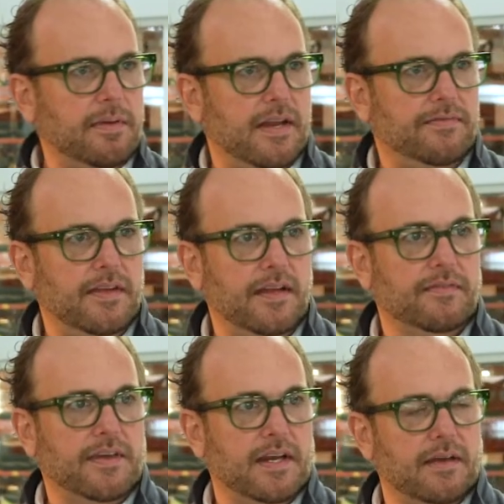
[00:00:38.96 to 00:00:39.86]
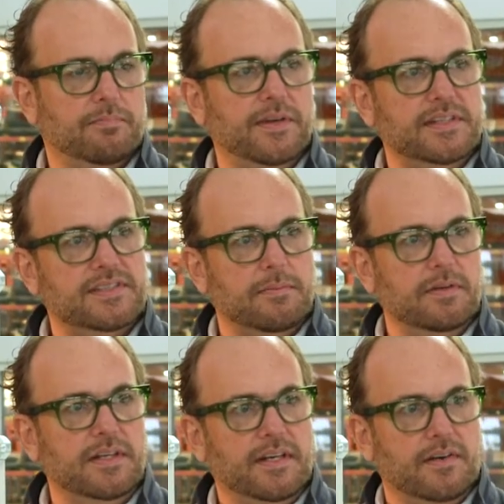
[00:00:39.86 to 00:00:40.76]
benefit of getting a pre-assembled
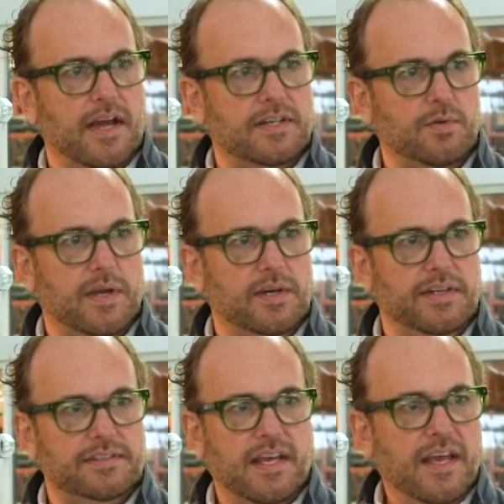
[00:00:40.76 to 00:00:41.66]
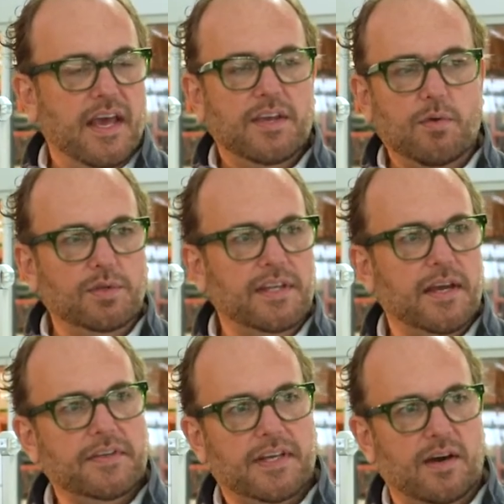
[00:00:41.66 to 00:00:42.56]
linear actuator is you only
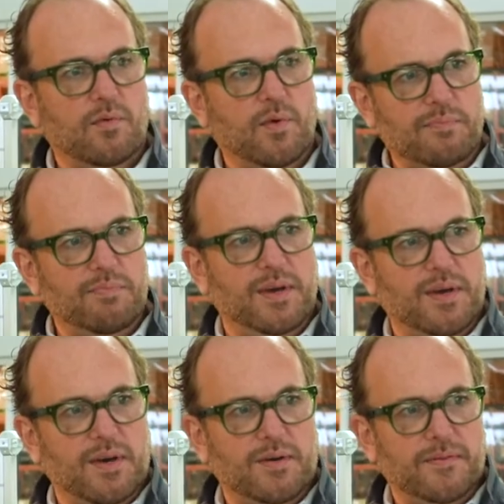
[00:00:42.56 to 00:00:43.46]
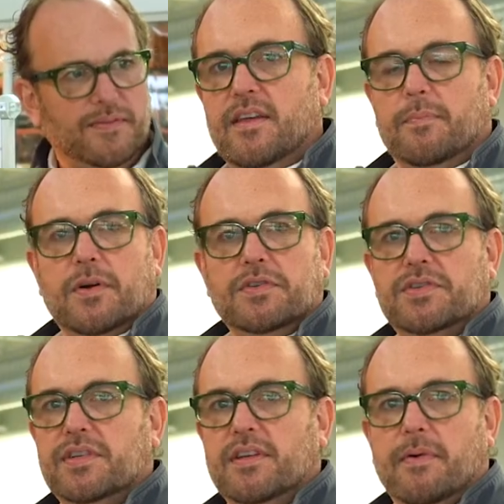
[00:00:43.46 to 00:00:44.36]
have to cut one P O. Your
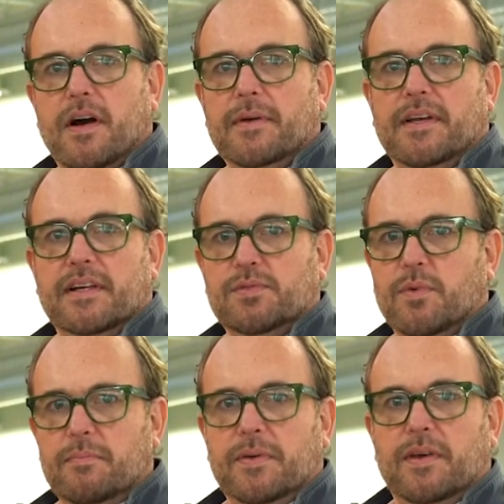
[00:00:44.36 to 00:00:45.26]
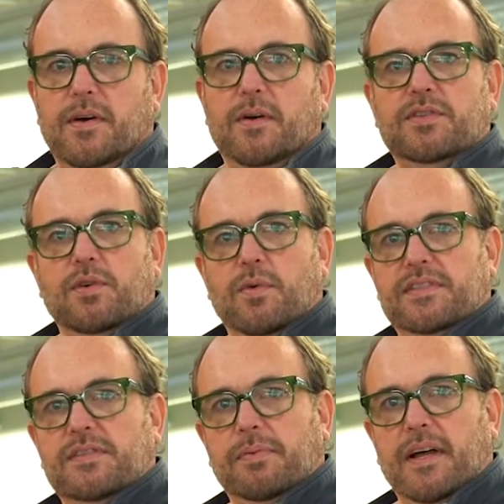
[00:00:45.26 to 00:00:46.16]
purchasing department cuts one P O to one
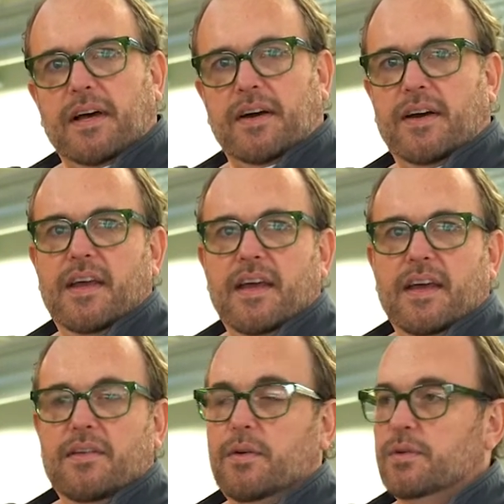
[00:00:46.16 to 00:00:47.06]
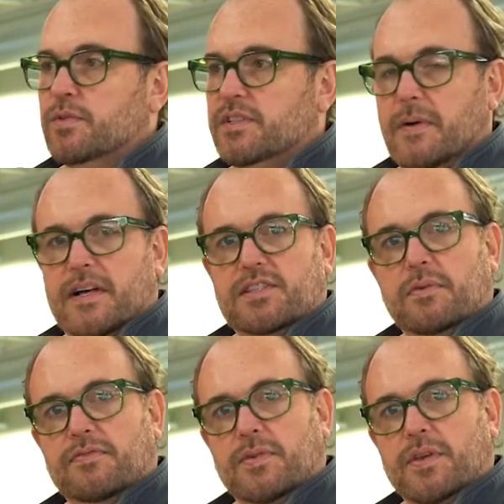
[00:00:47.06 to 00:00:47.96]
supplier who's responsible
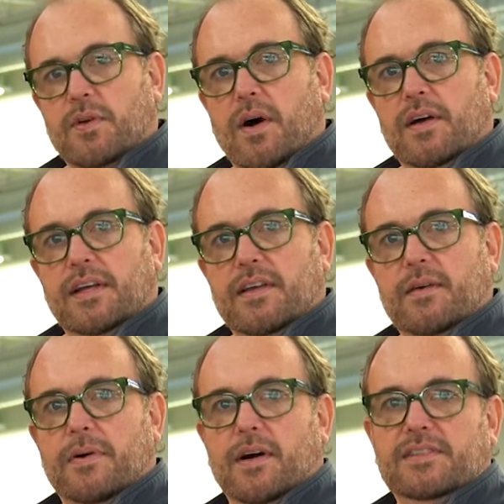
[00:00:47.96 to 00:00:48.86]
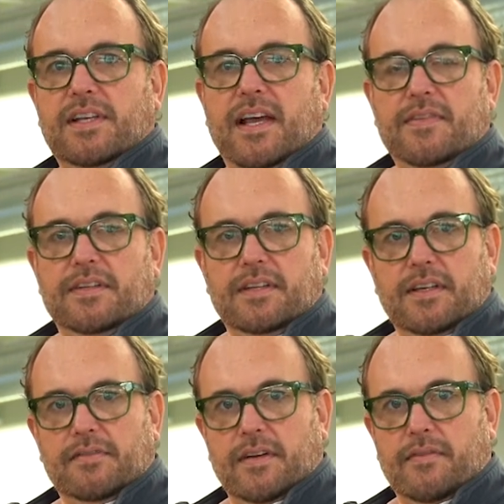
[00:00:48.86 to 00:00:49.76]
for the quality of the parts and the
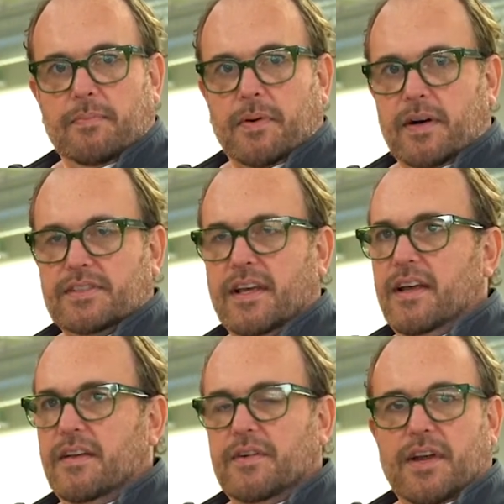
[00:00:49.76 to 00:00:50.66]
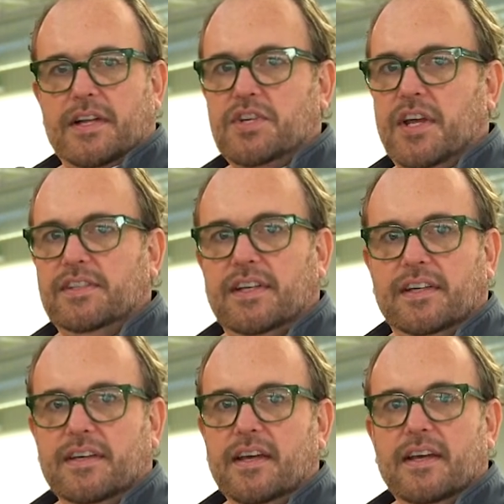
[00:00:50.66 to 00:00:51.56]
delivery of the parts. They're not
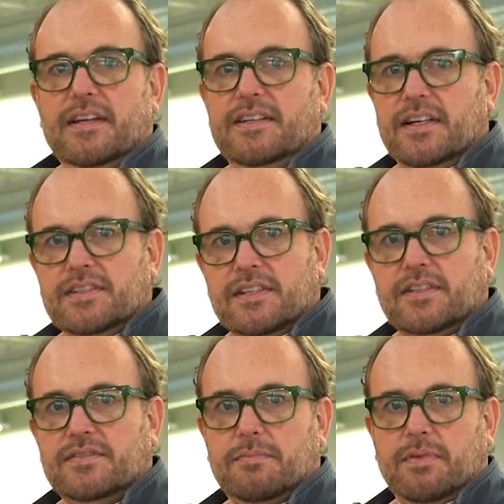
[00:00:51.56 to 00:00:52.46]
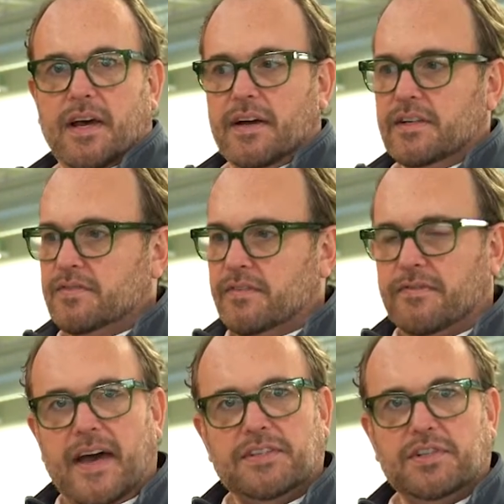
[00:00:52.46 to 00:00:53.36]
chasing dozens of suppliers for
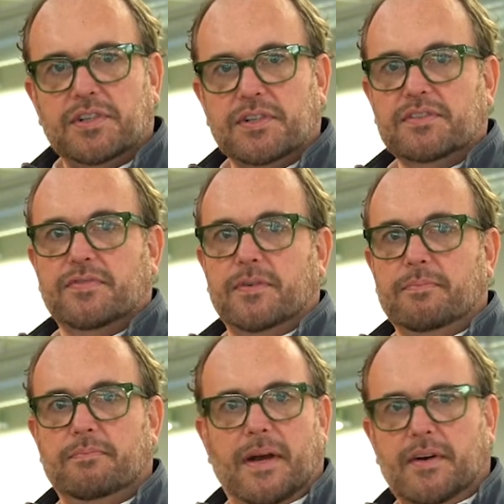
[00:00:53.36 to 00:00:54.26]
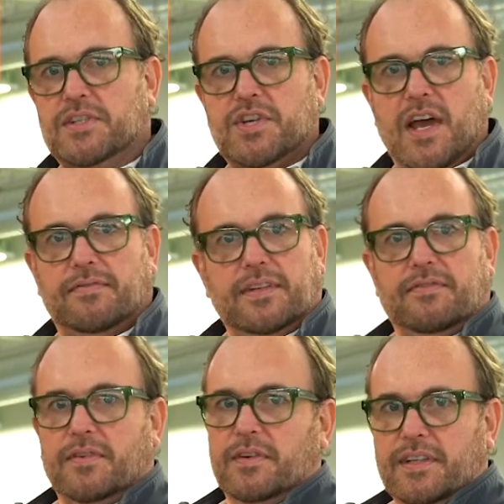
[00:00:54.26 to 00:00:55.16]
fasteners, for bearing shafting,
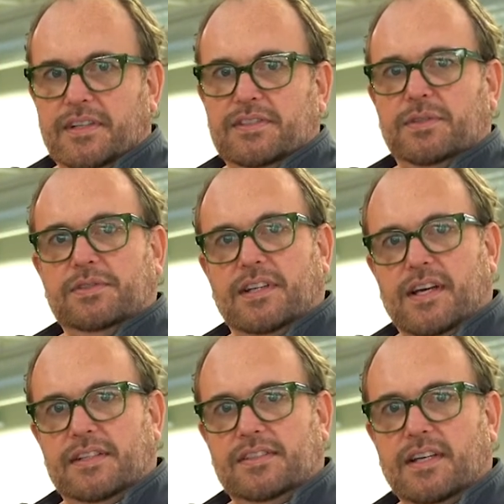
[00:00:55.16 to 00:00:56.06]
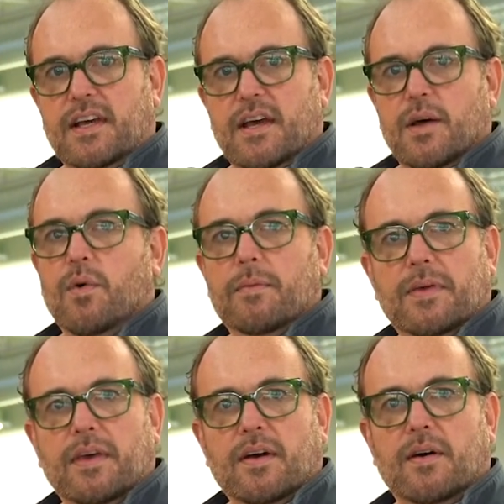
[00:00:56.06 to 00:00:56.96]
for lead screws and nuts. One
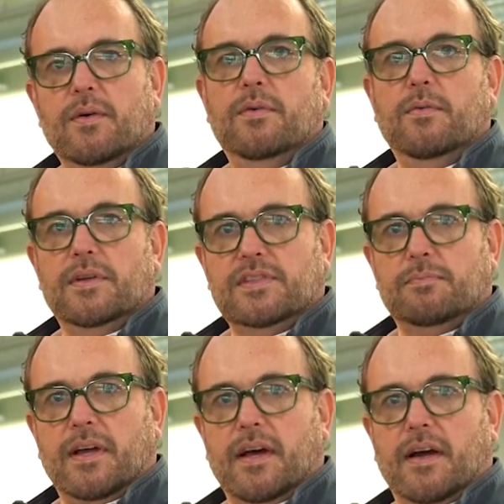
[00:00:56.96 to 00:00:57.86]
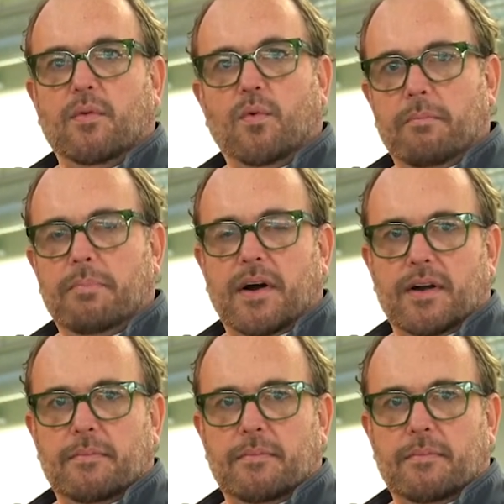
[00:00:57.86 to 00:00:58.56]
P O, one supplier, one part